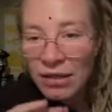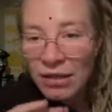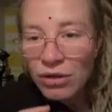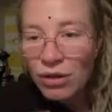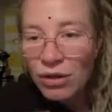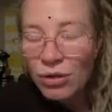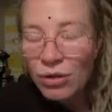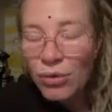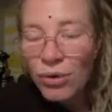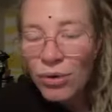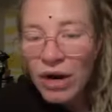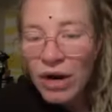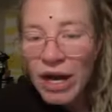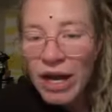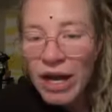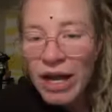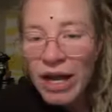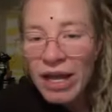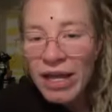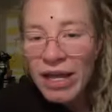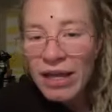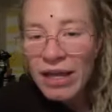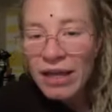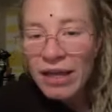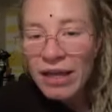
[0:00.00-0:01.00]
don't
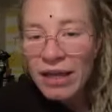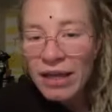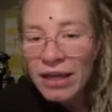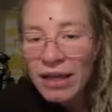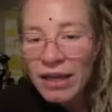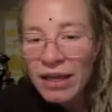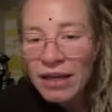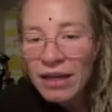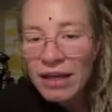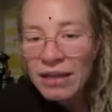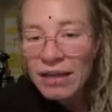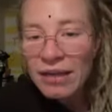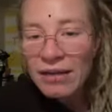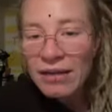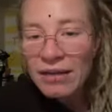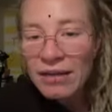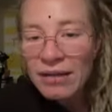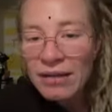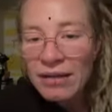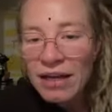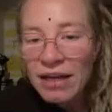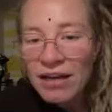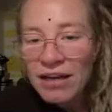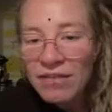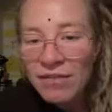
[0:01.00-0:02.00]
cry,
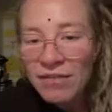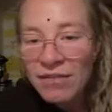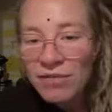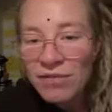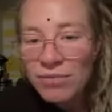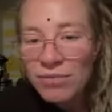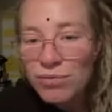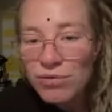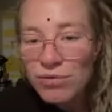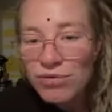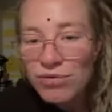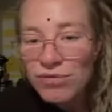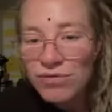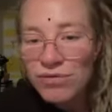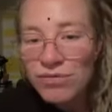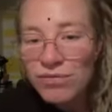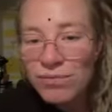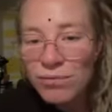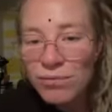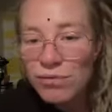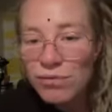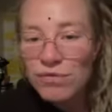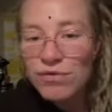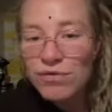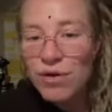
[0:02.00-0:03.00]
and life
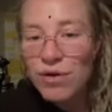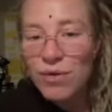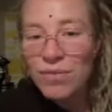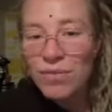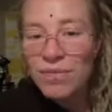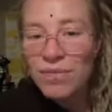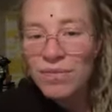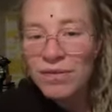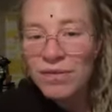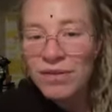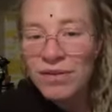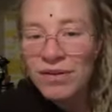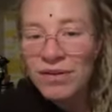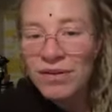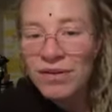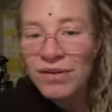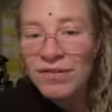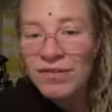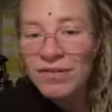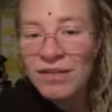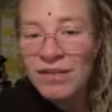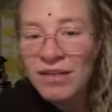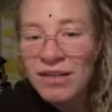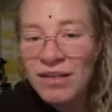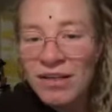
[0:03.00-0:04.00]
moves on, you
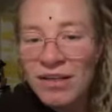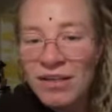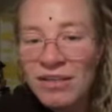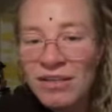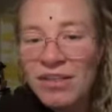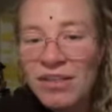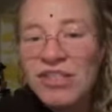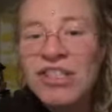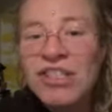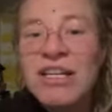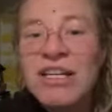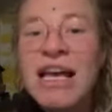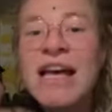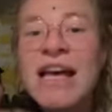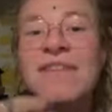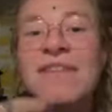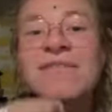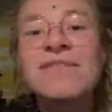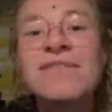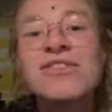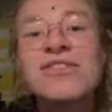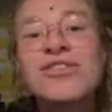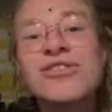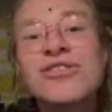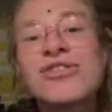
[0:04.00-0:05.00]
know. So I just
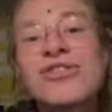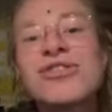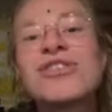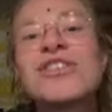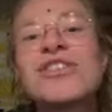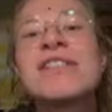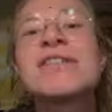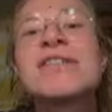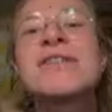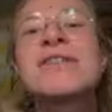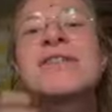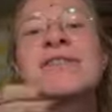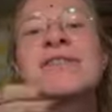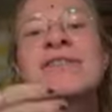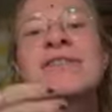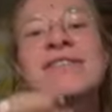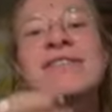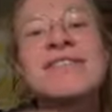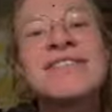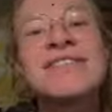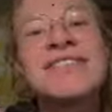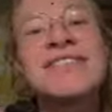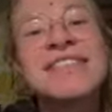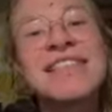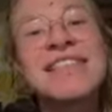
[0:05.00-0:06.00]
had to deal
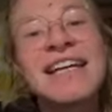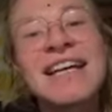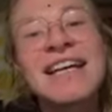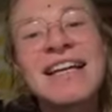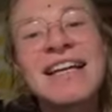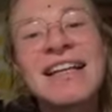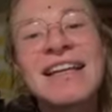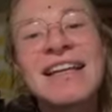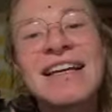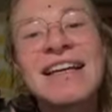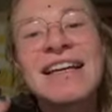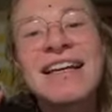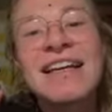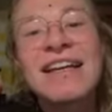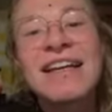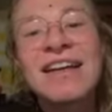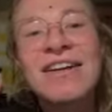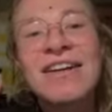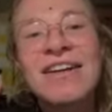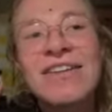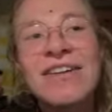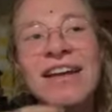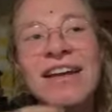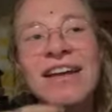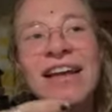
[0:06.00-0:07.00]
with that,
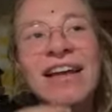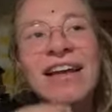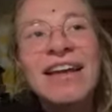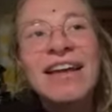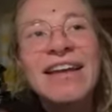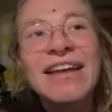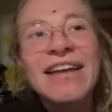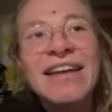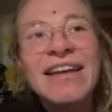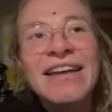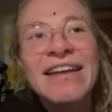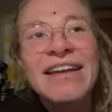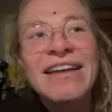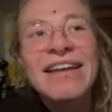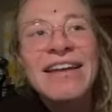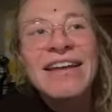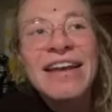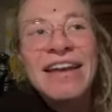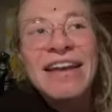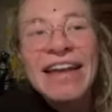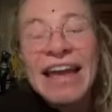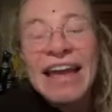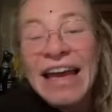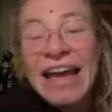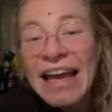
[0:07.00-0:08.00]
like,
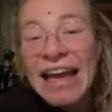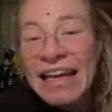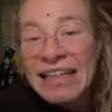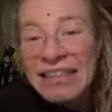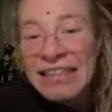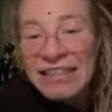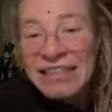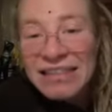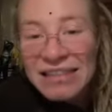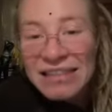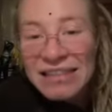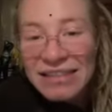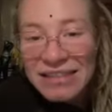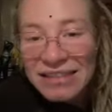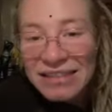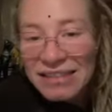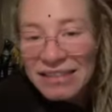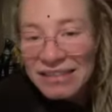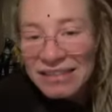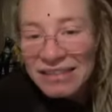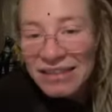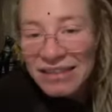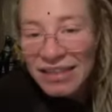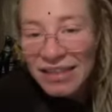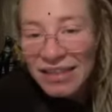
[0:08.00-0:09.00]
okay, I
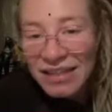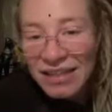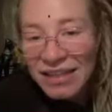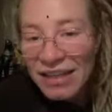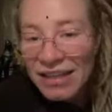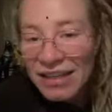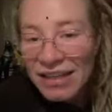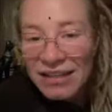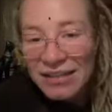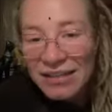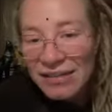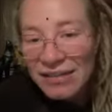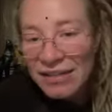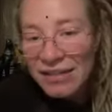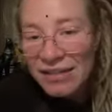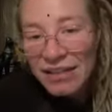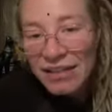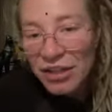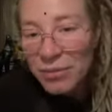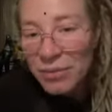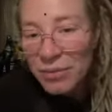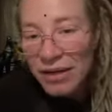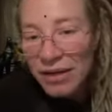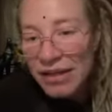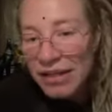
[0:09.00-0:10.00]
guess, like, and
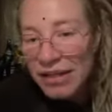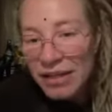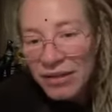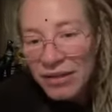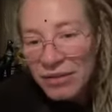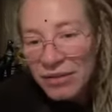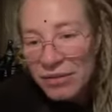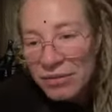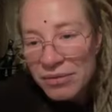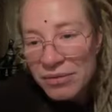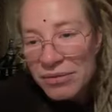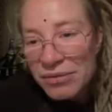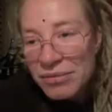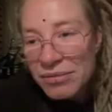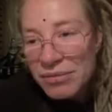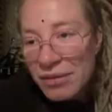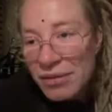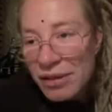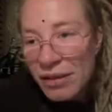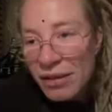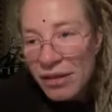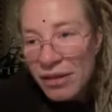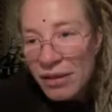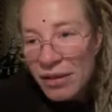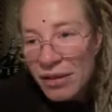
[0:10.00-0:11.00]
little by little,
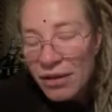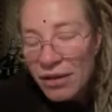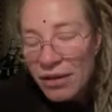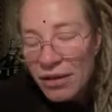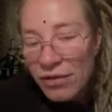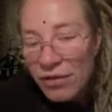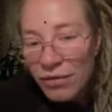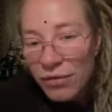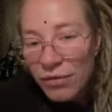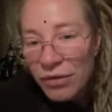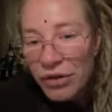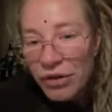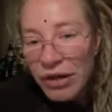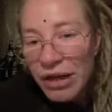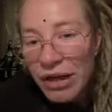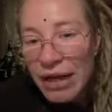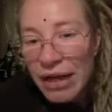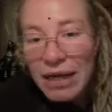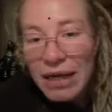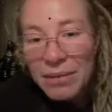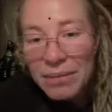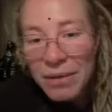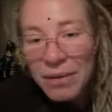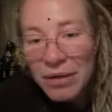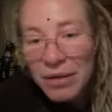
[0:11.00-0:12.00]

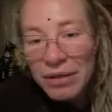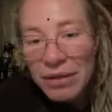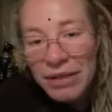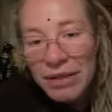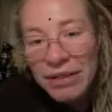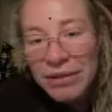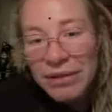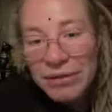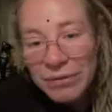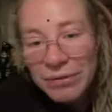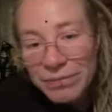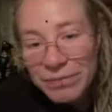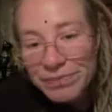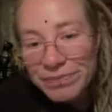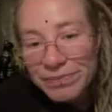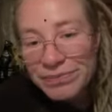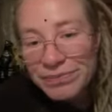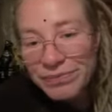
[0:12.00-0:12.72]
forget about it, you know.